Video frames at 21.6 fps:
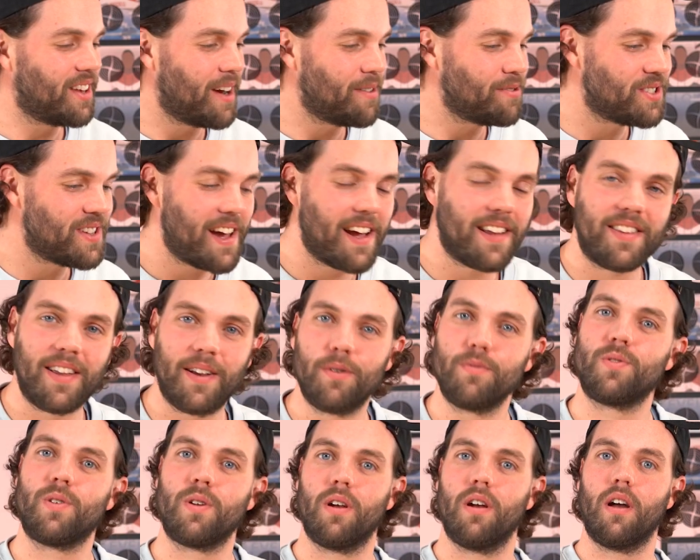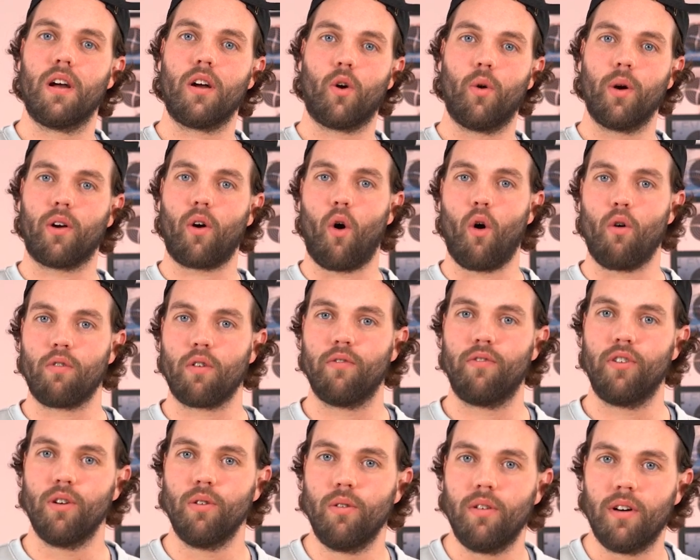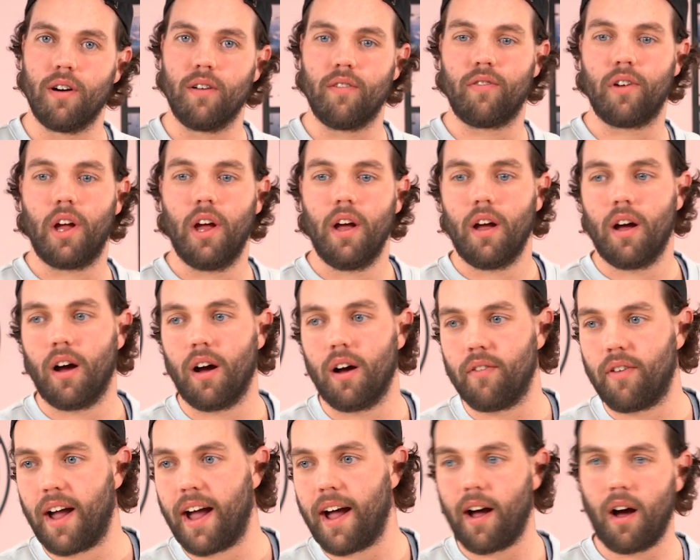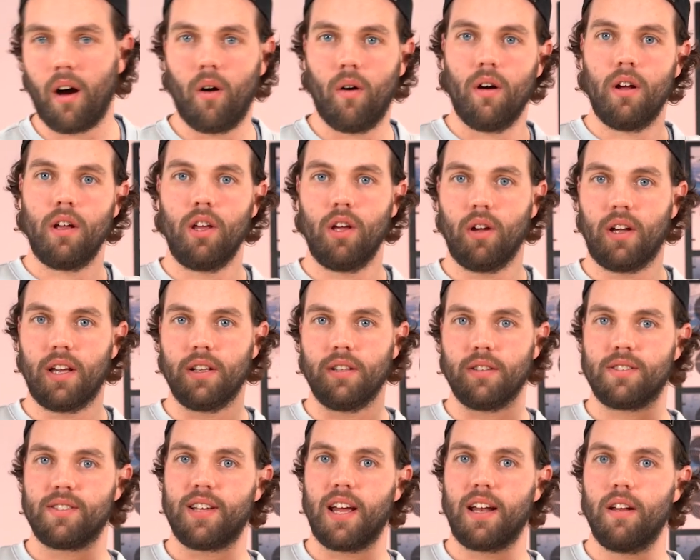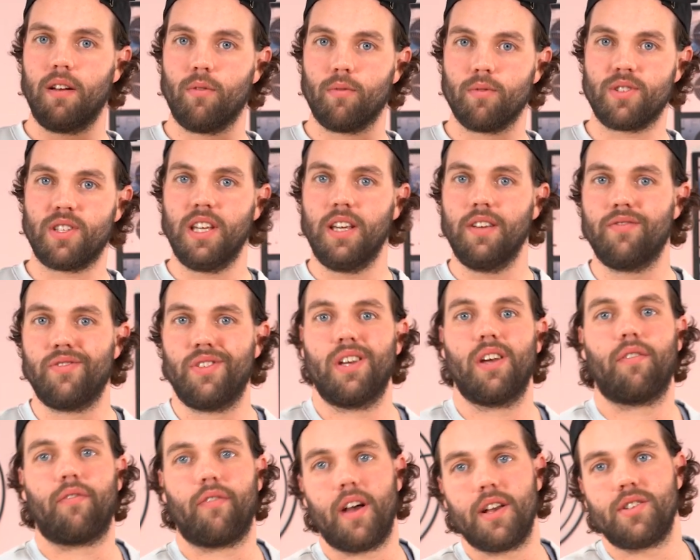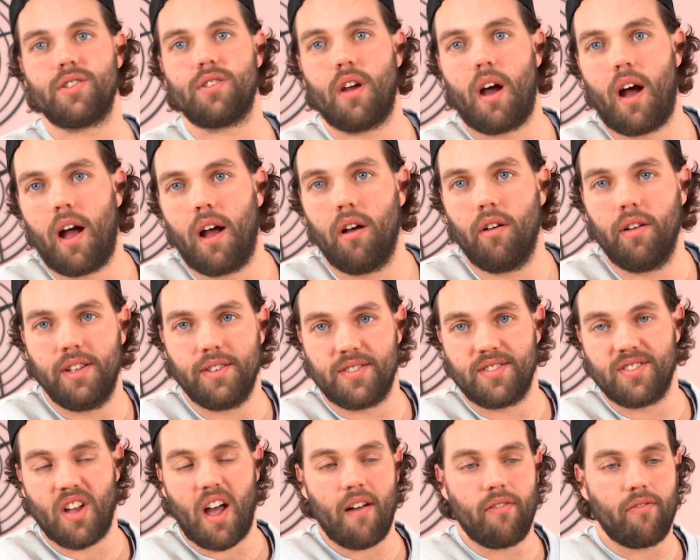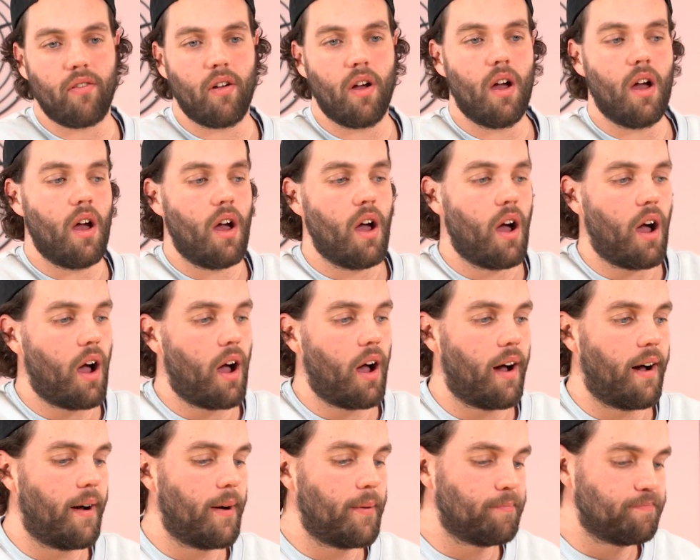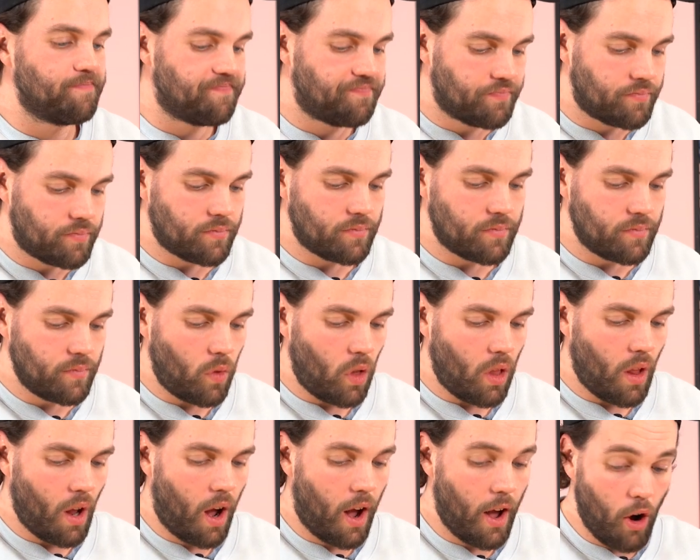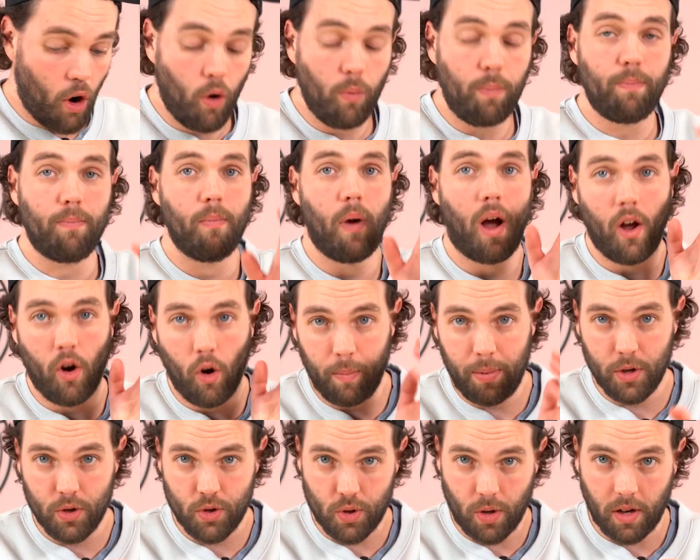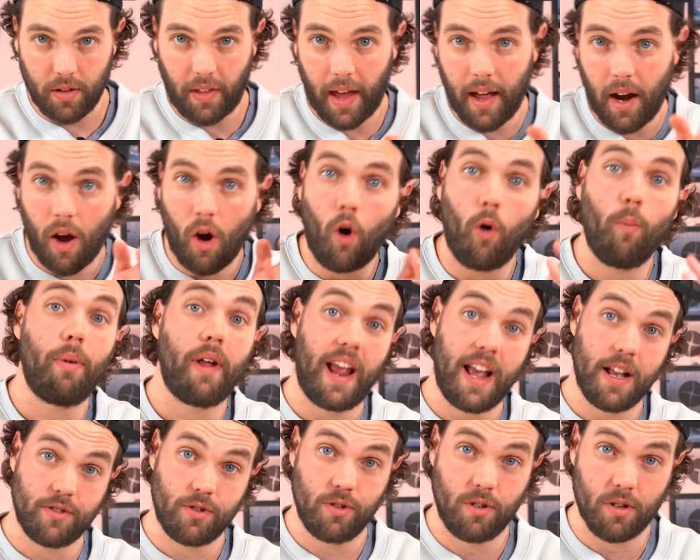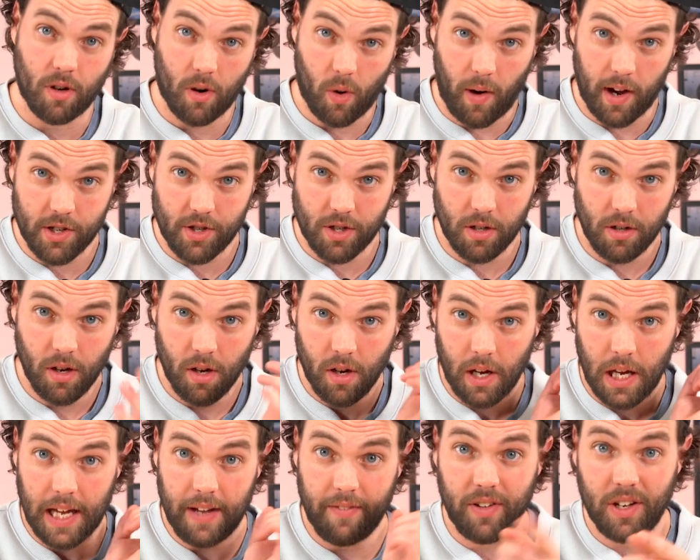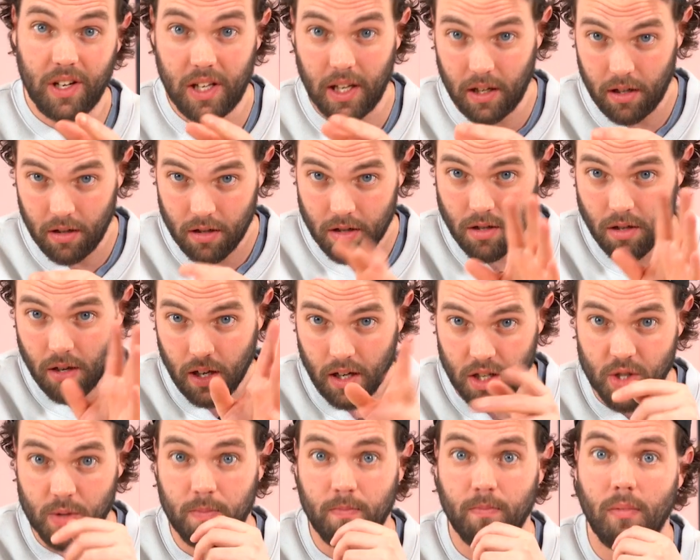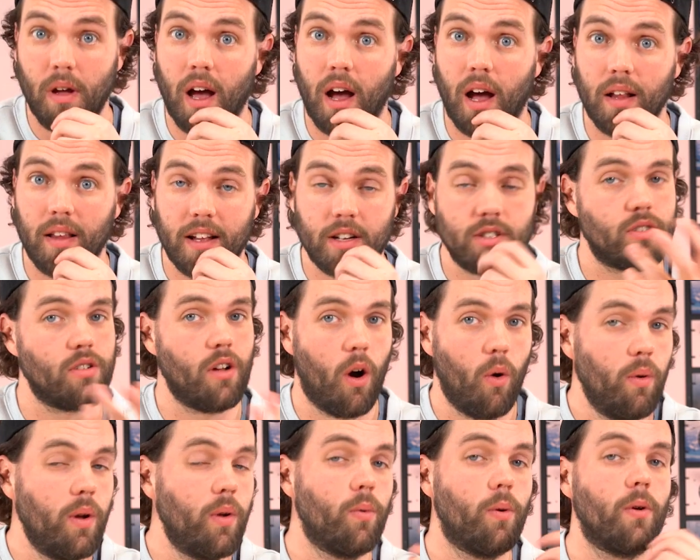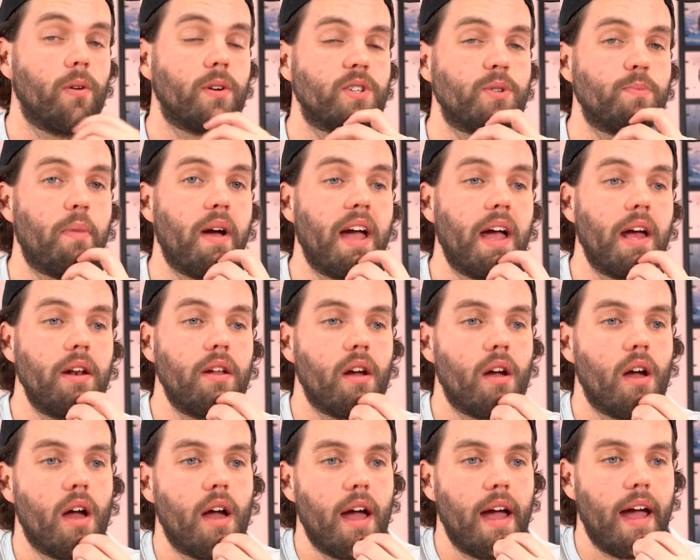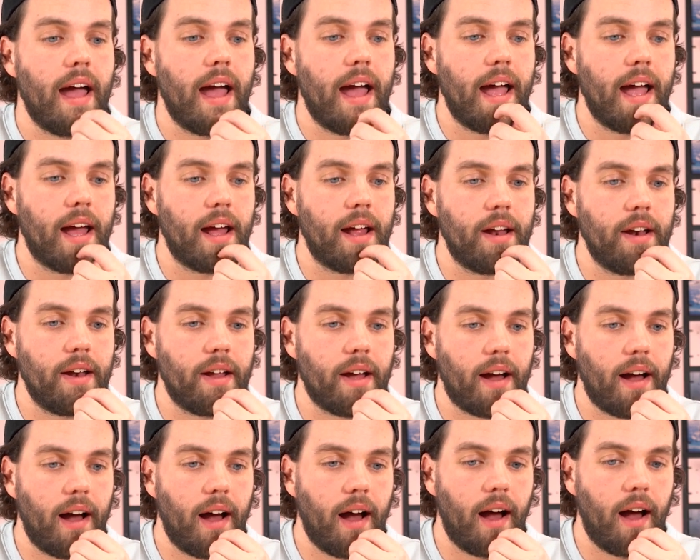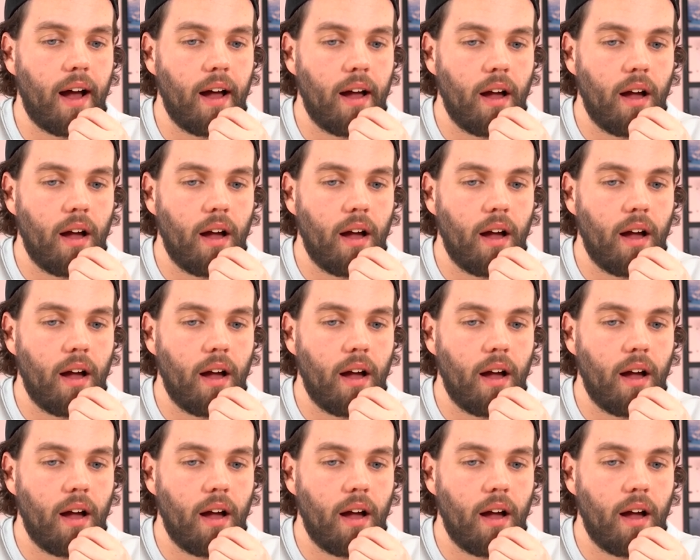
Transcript: that was that. That was a quick overview of, of how you can send and receive ZFS style in Ceph. Um, I hope, I hope you enjoyed that. I hope it answered your question. If it didn't, uh, let us know. We will expand. And uh,